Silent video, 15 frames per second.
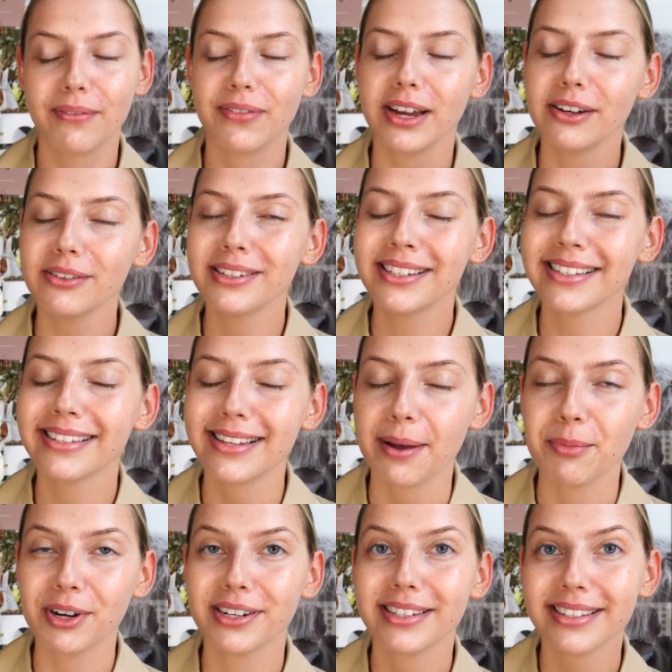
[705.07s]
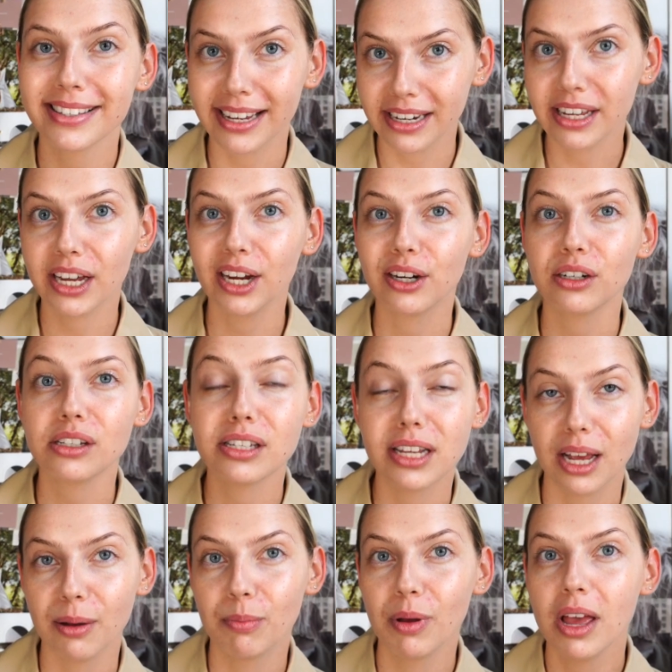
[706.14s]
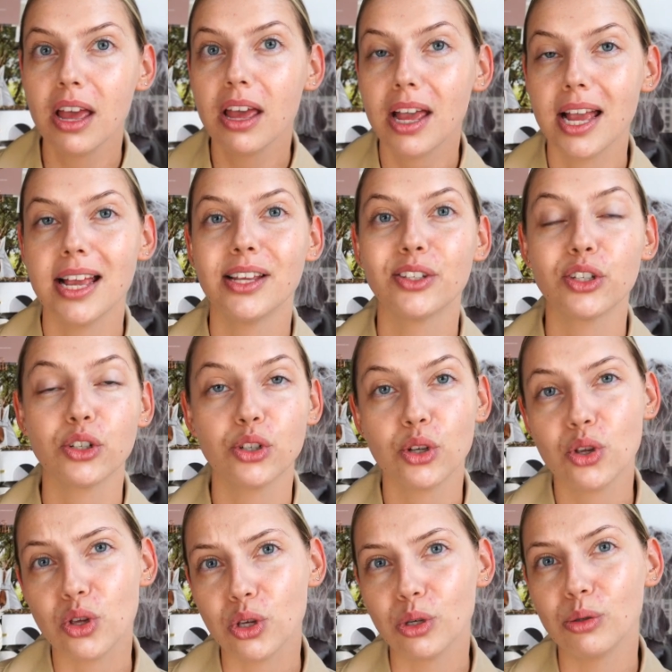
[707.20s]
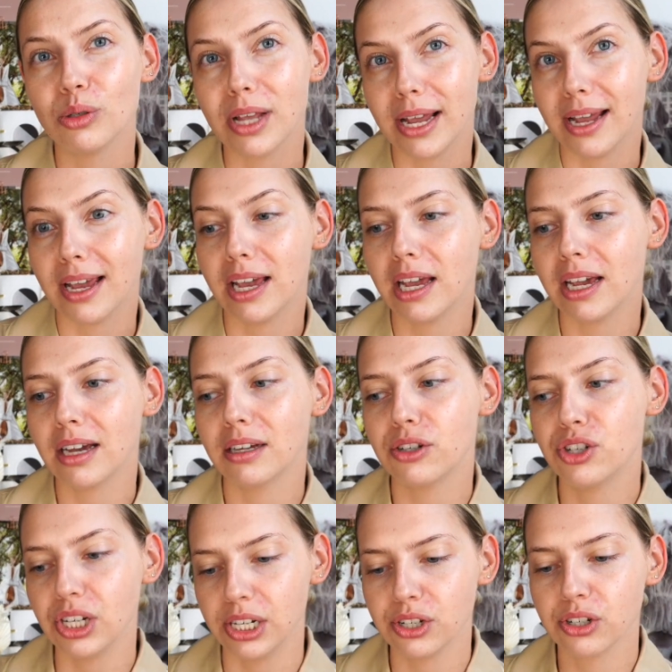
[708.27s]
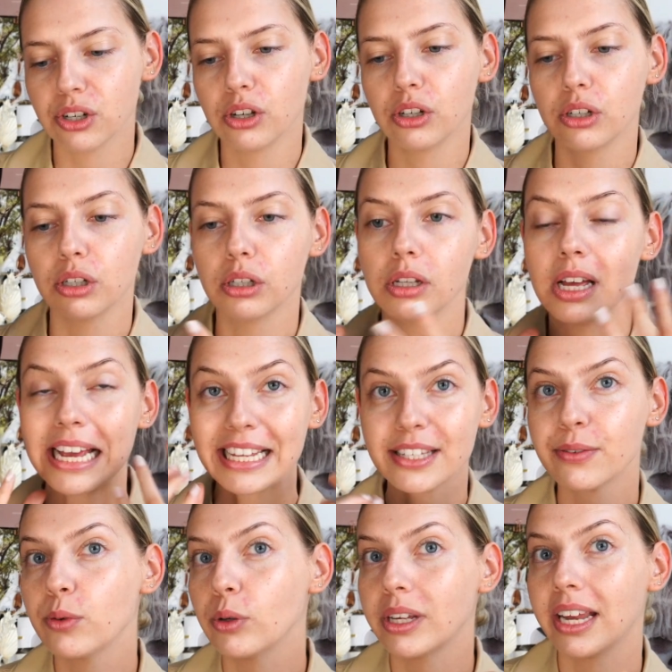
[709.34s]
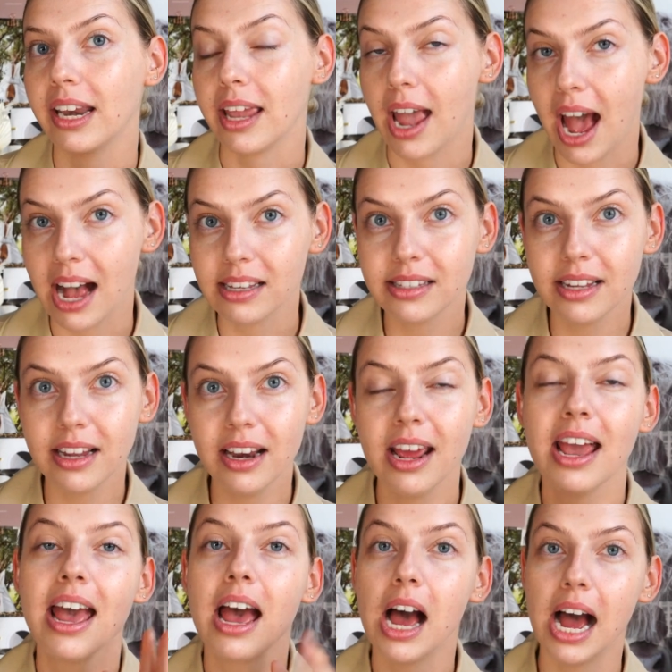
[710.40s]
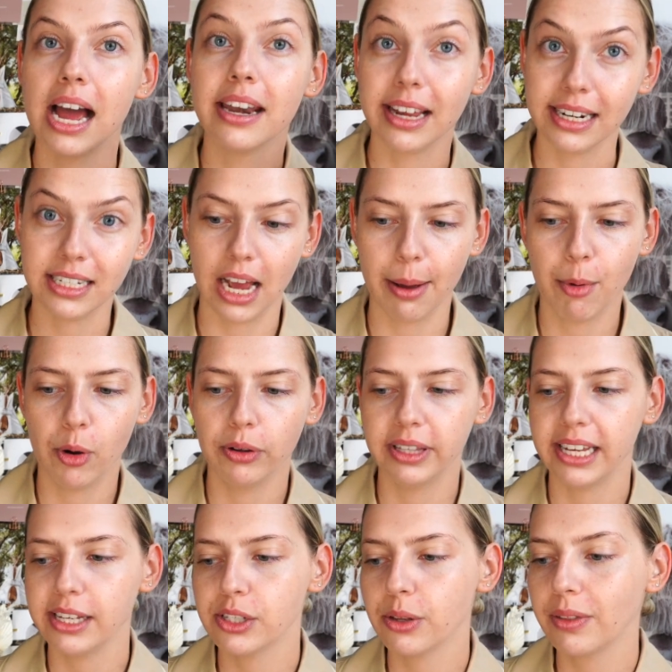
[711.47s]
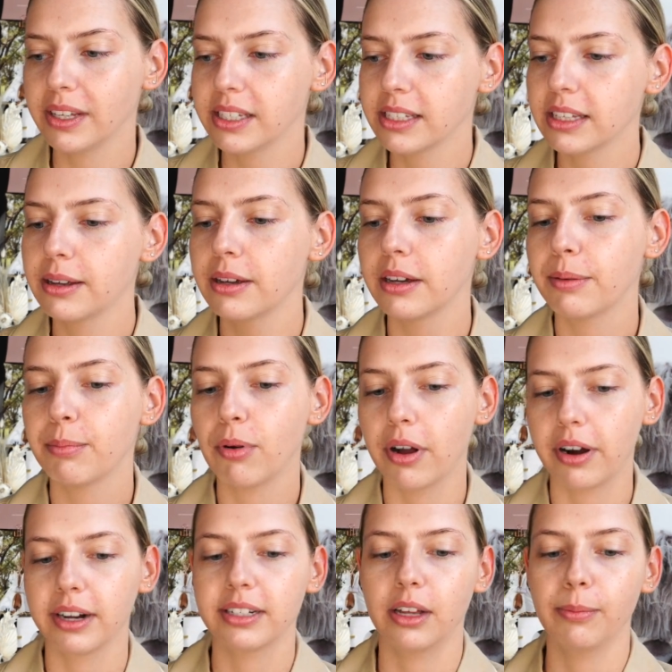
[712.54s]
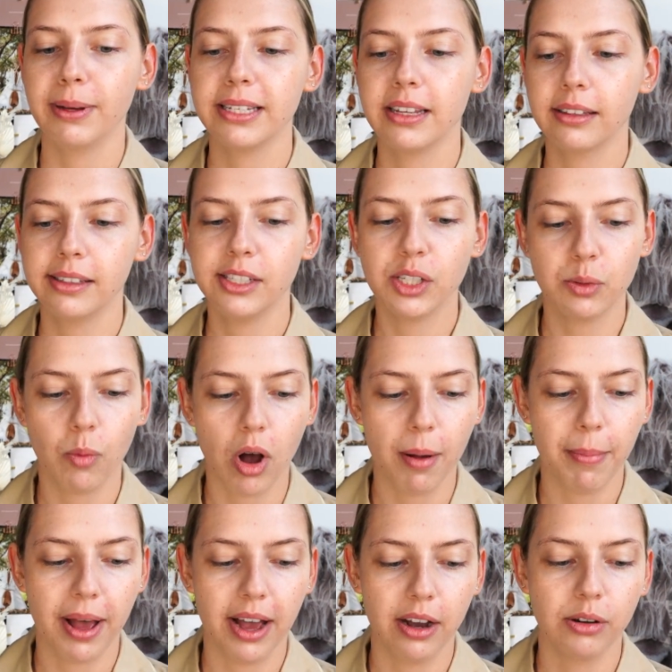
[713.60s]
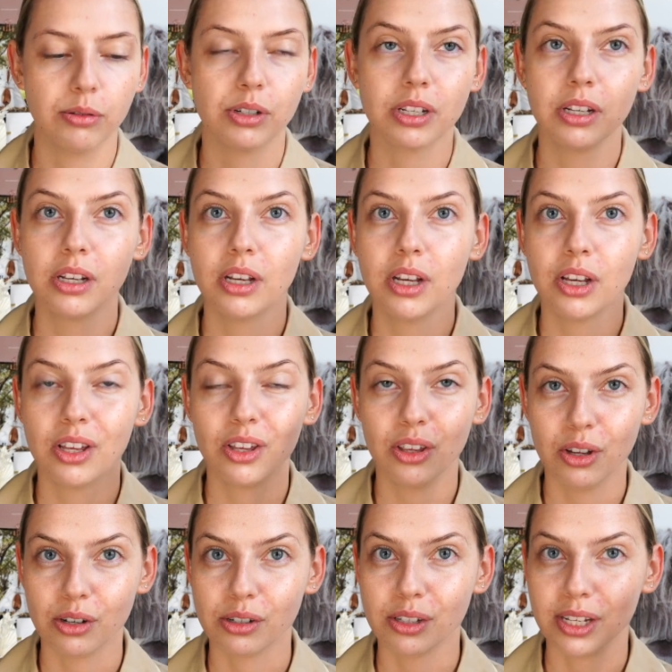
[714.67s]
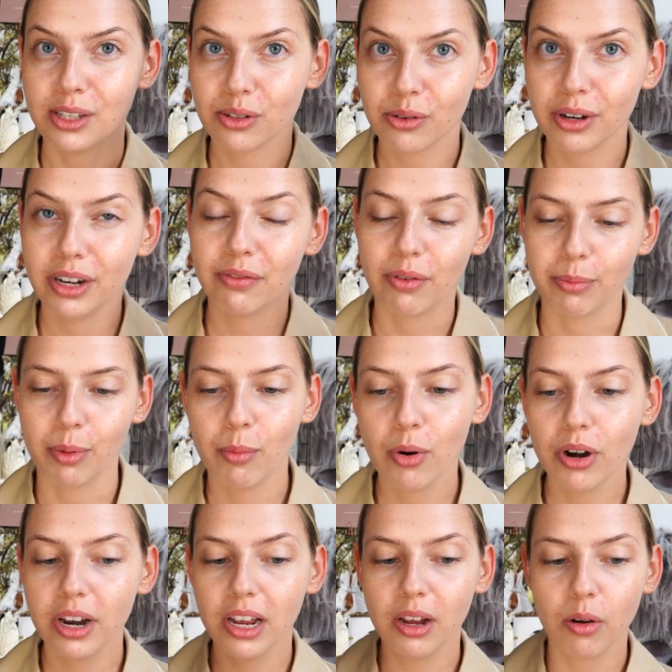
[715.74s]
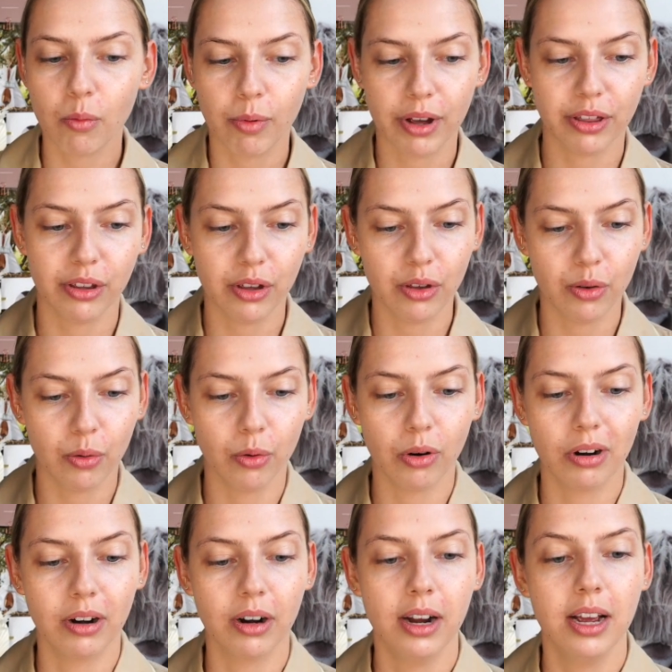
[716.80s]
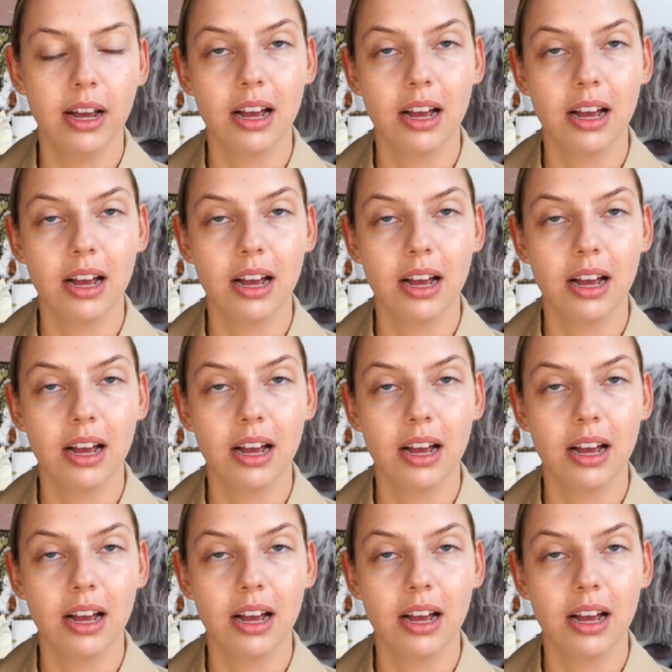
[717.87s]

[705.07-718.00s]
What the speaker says: final summer skincare tip is to use a gentle exfoliating acid at nighttime only. So this is a product I'll basically swap out your sunscreen from the morning with your